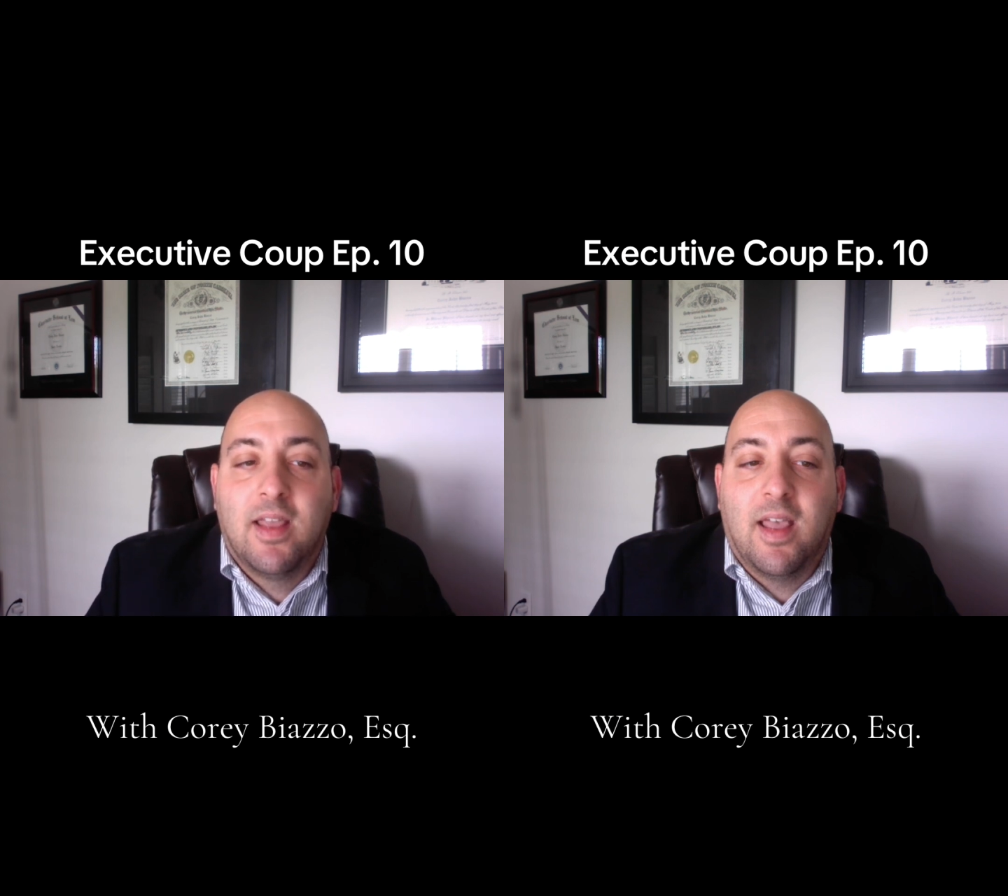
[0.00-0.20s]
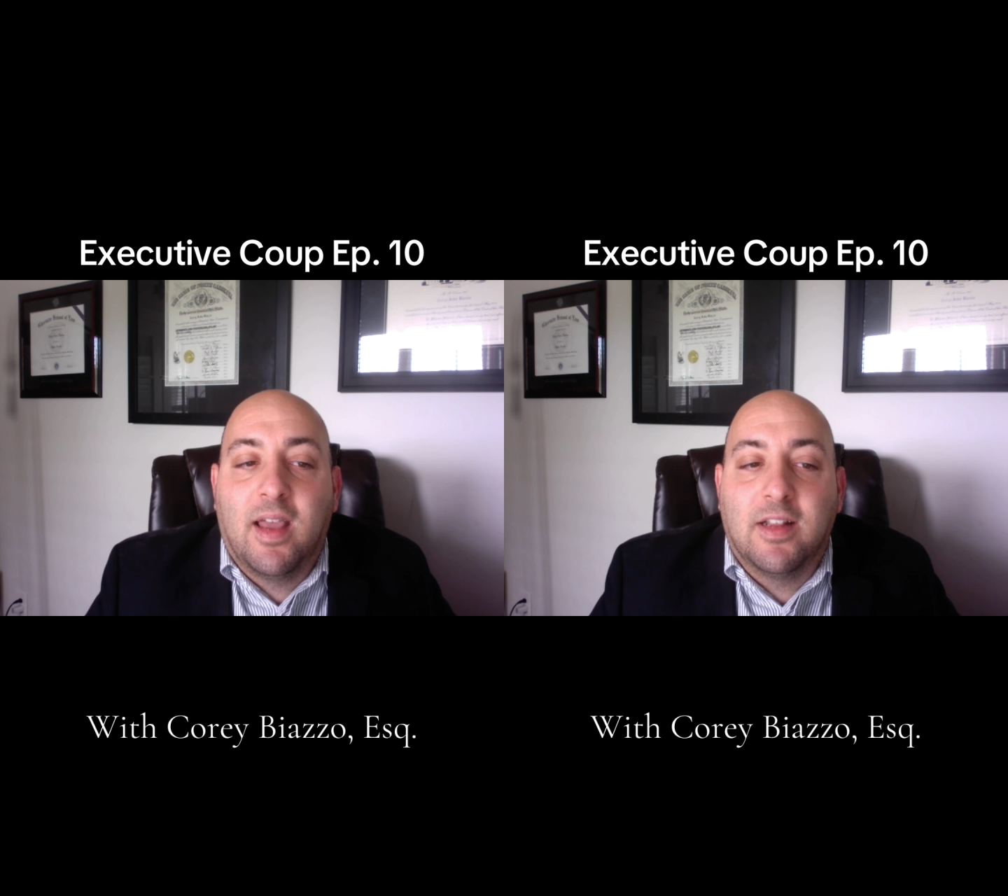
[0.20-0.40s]

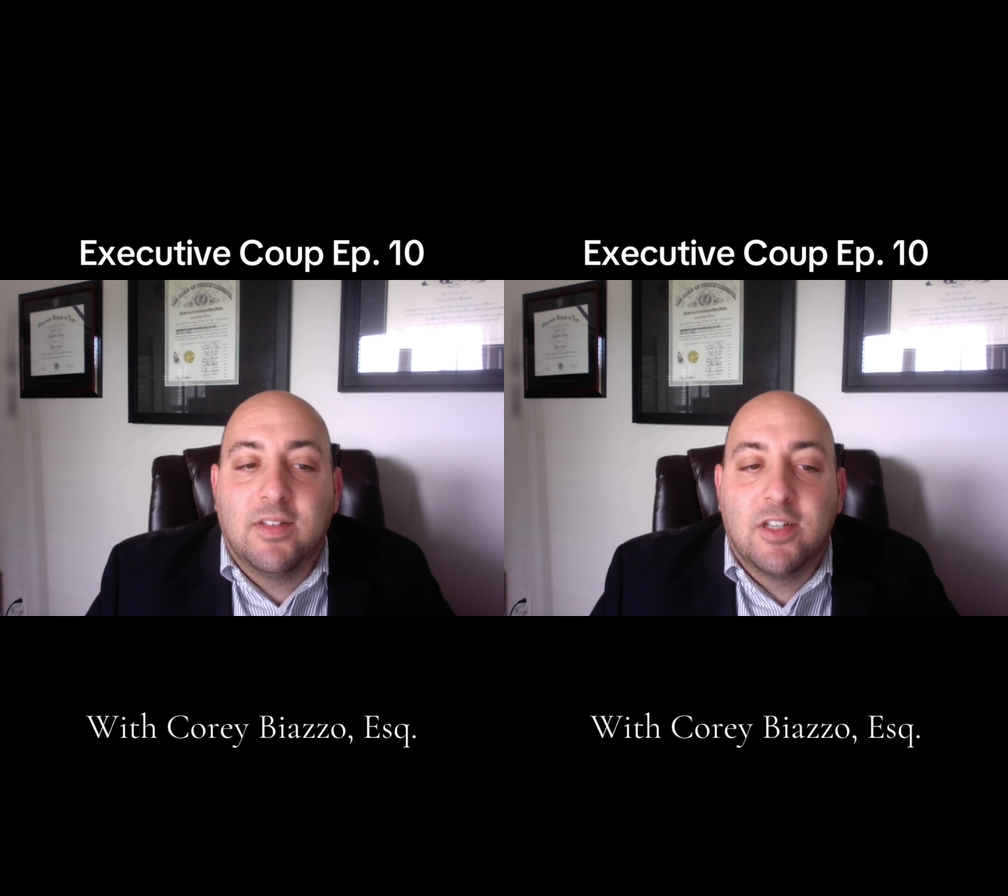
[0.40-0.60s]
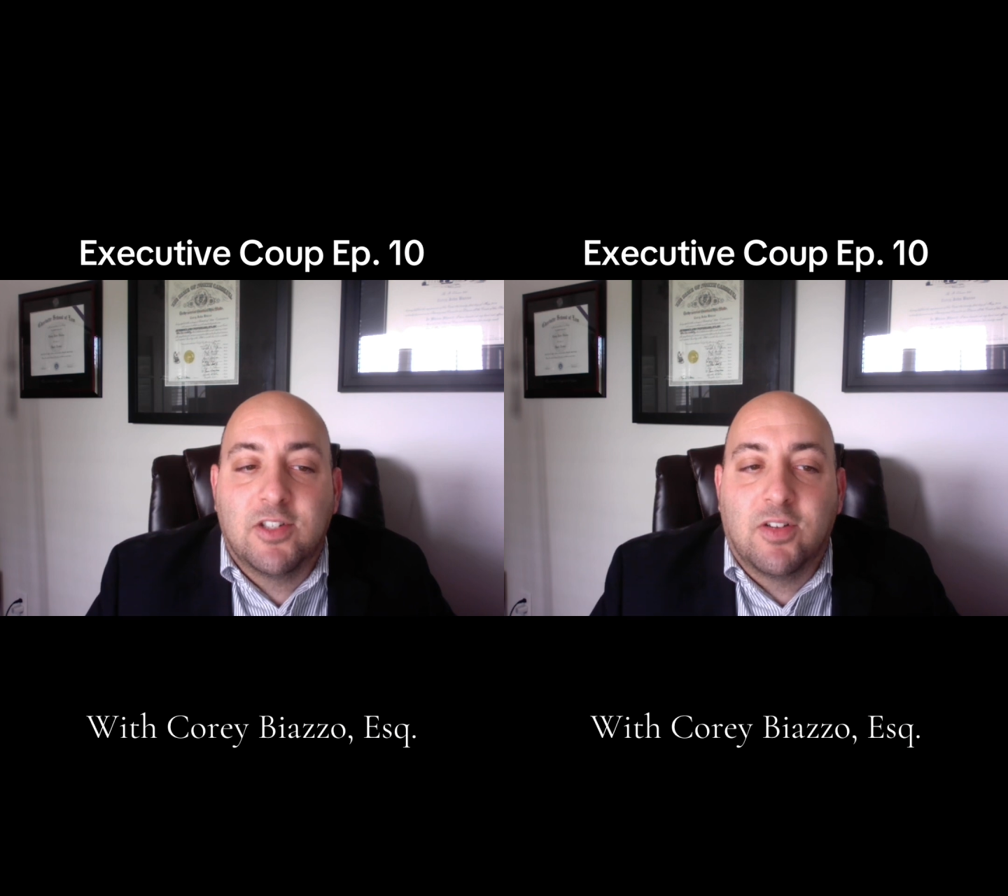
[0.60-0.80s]
and
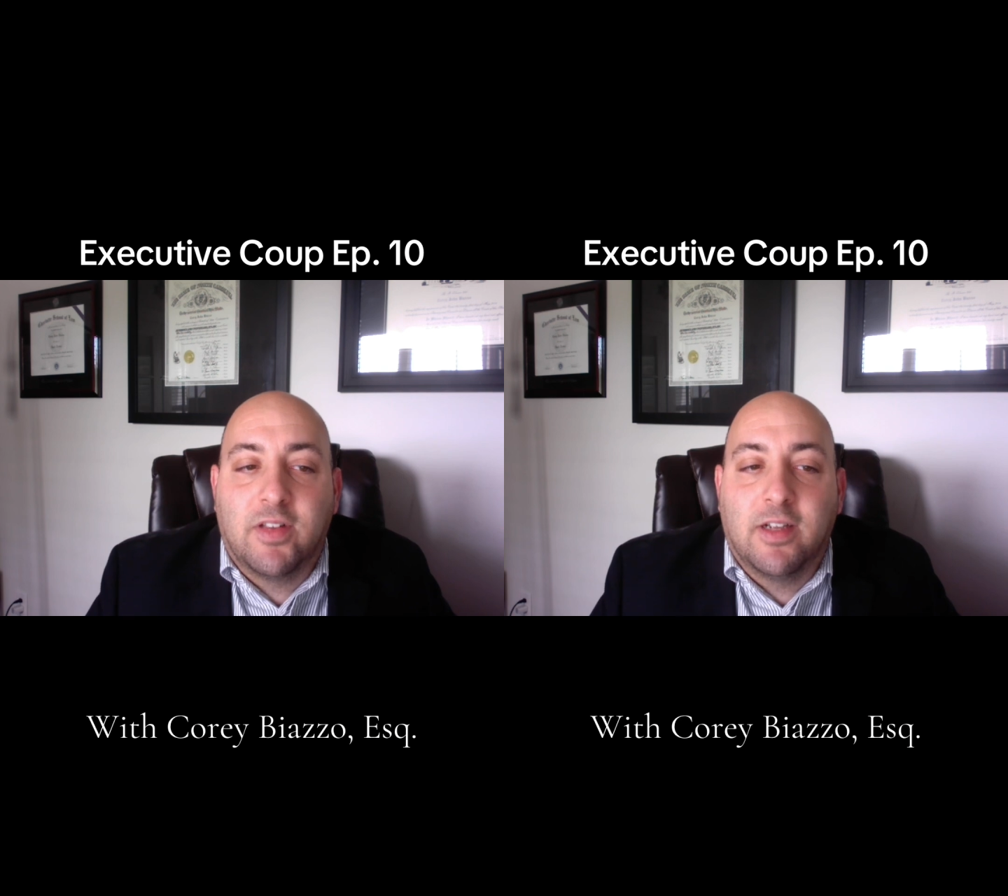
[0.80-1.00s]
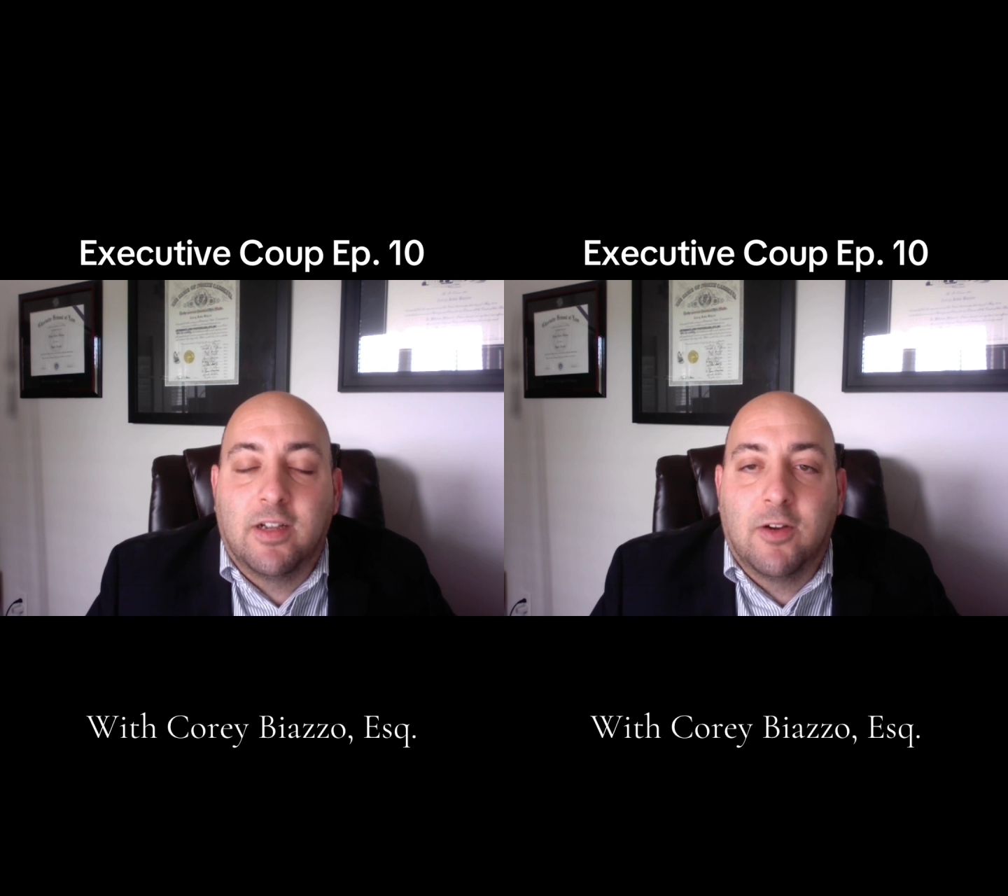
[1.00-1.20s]

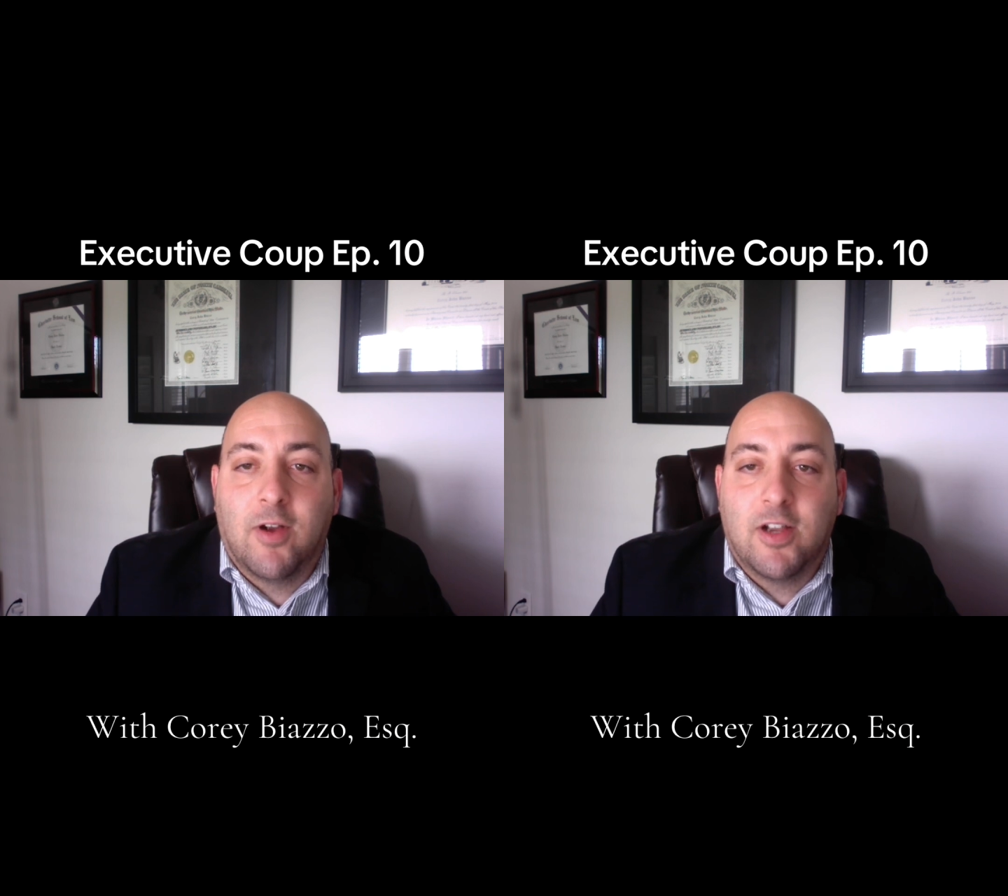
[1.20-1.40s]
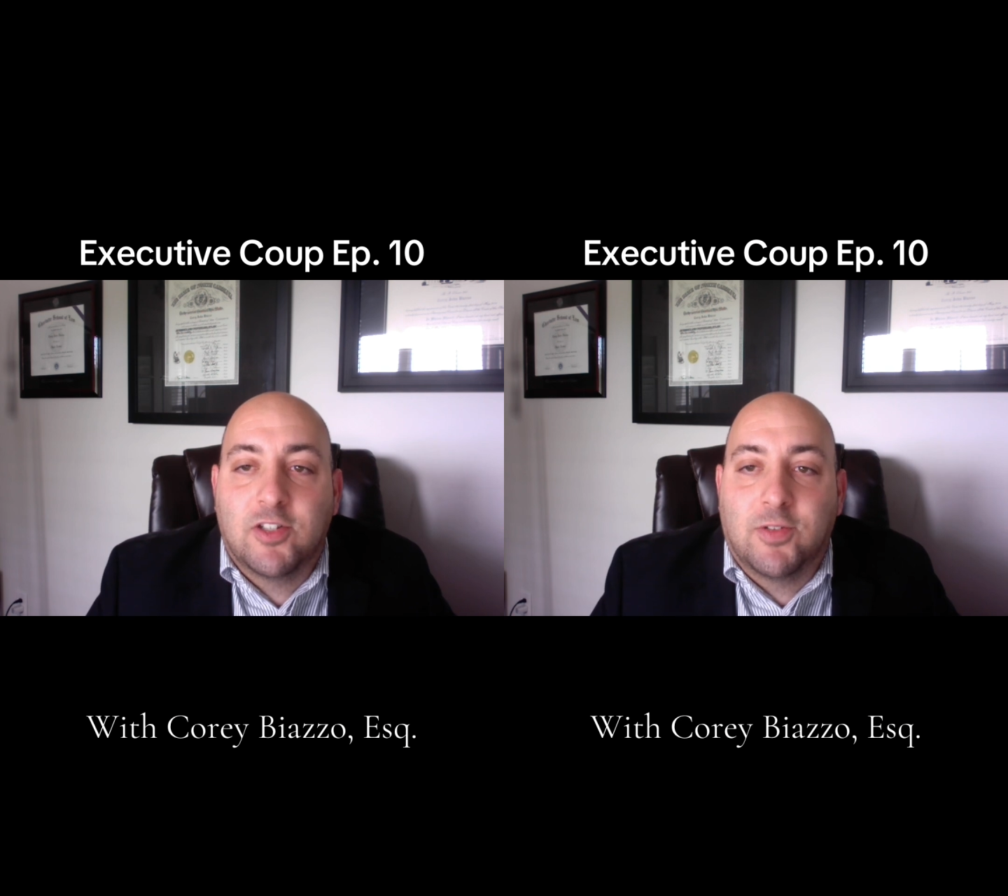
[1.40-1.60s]
additionally a
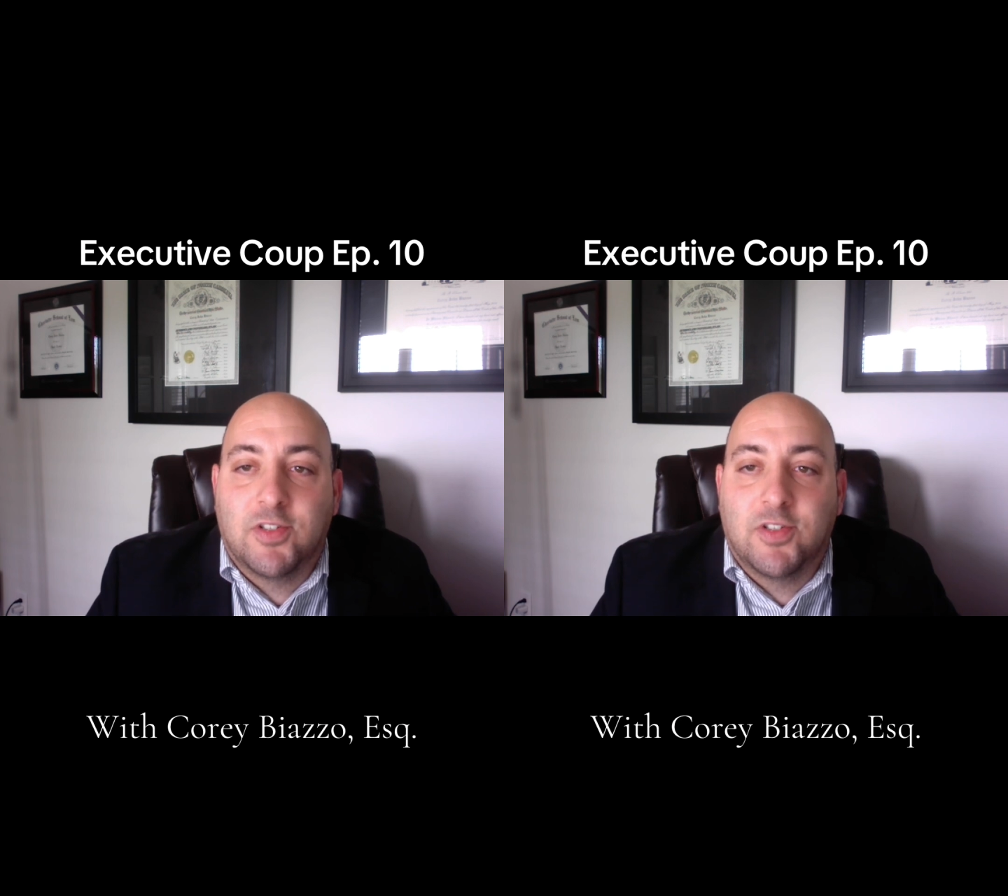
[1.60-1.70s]
congressional